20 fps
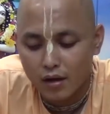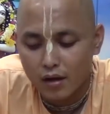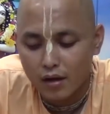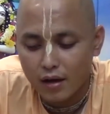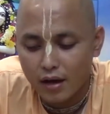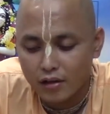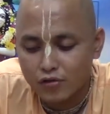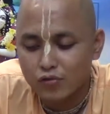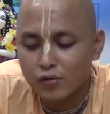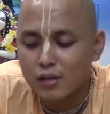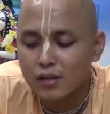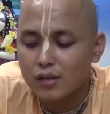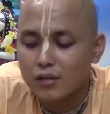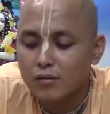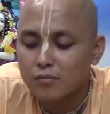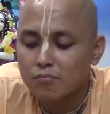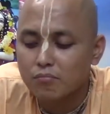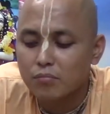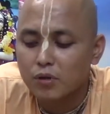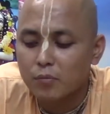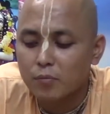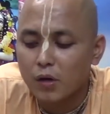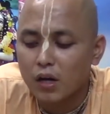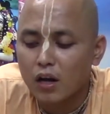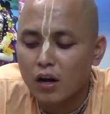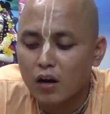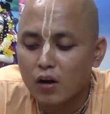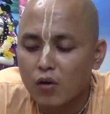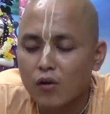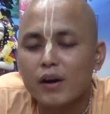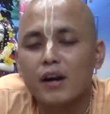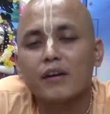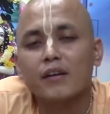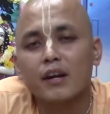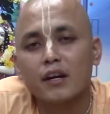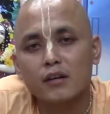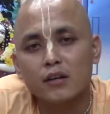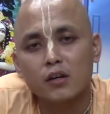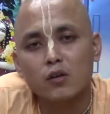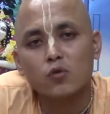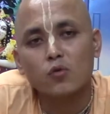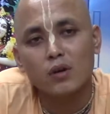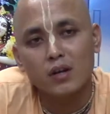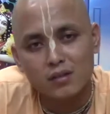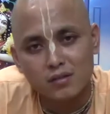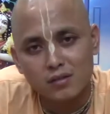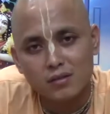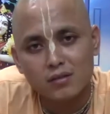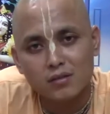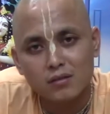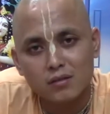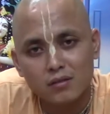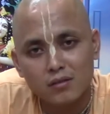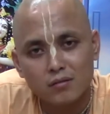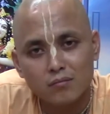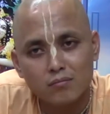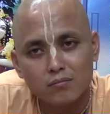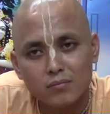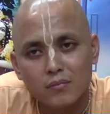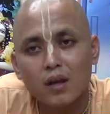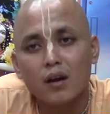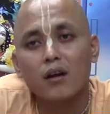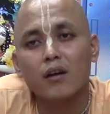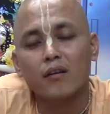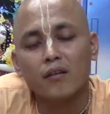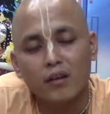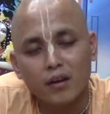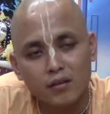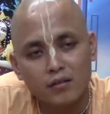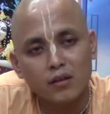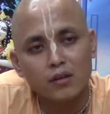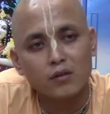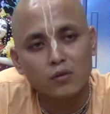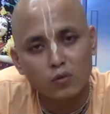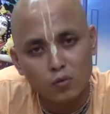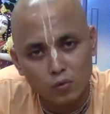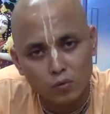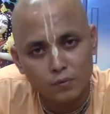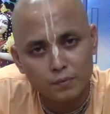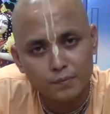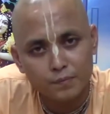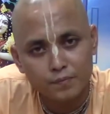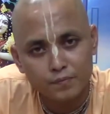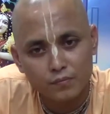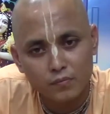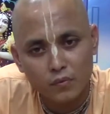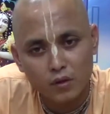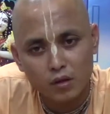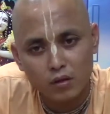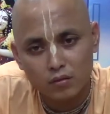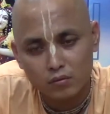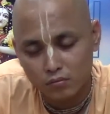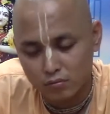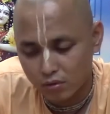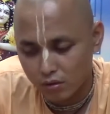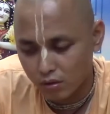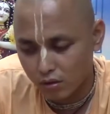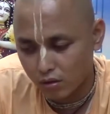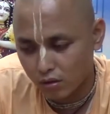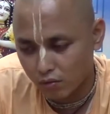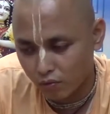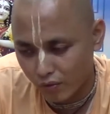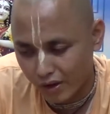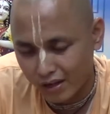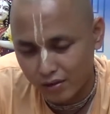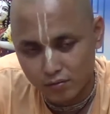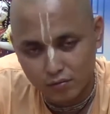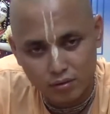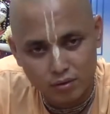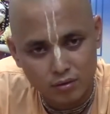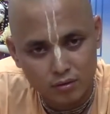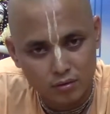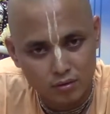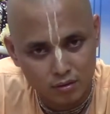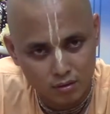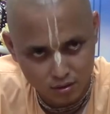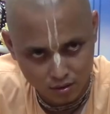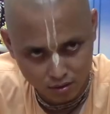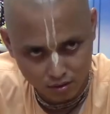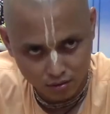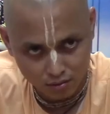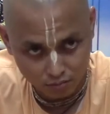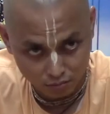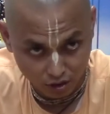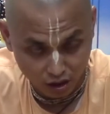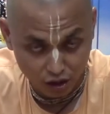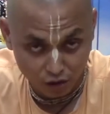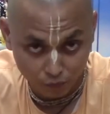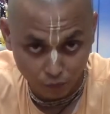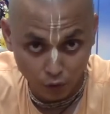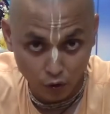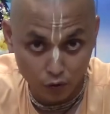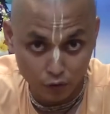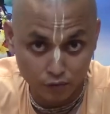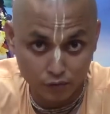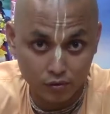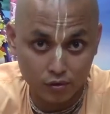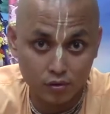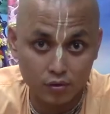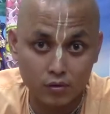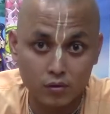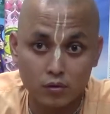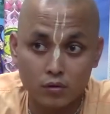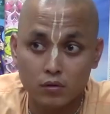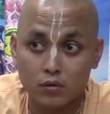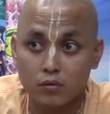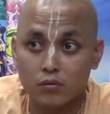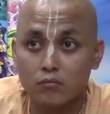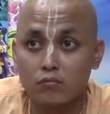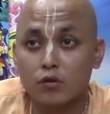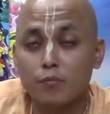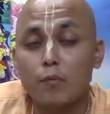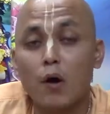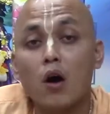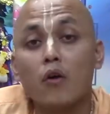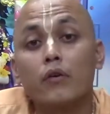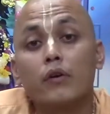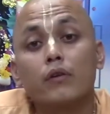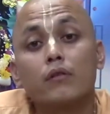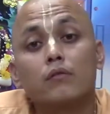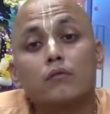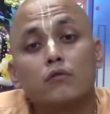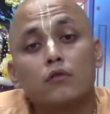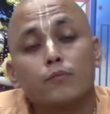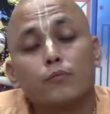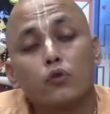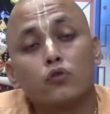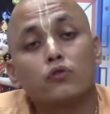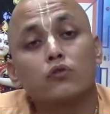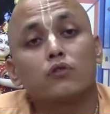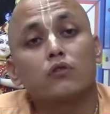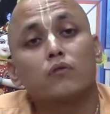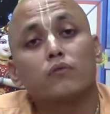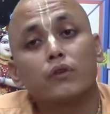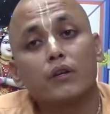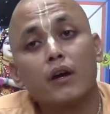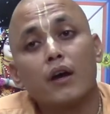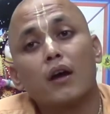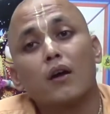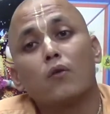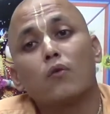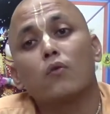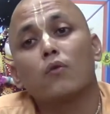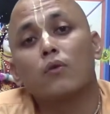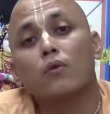Actually, people are not attracted to us, they are attracted to the wealth, the influence, the power, the position we have.